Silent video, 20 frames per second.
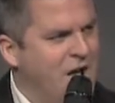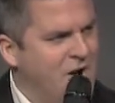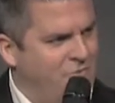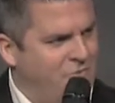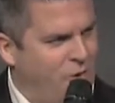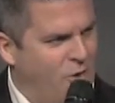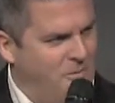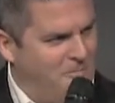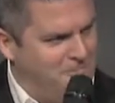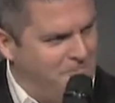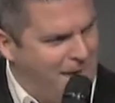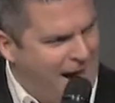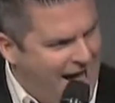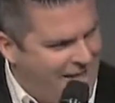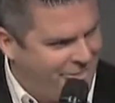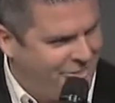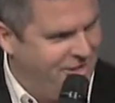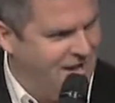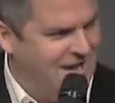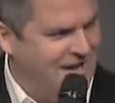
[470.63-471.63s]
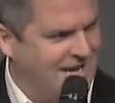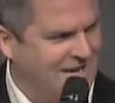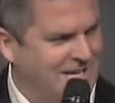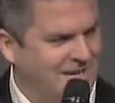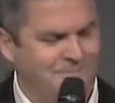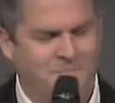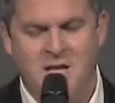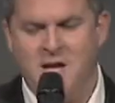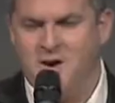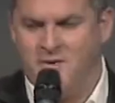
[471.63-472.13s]
for my
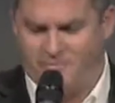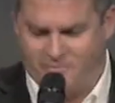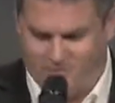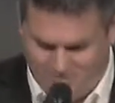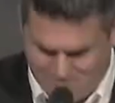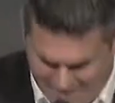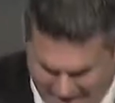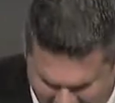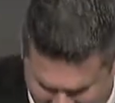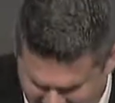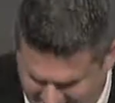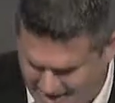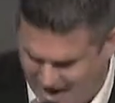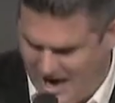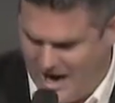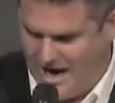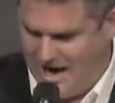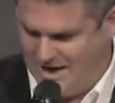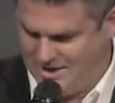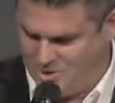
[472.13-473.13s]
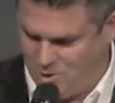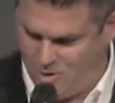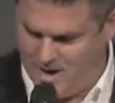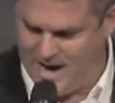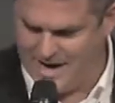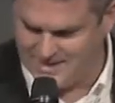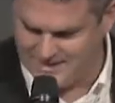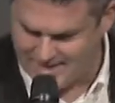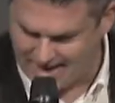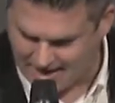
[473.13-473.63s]
thing from my God. Go
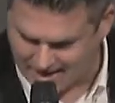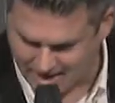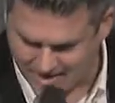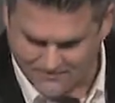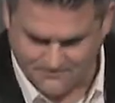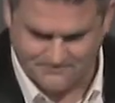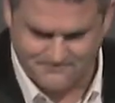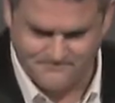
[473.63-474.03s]
ahead and tell them.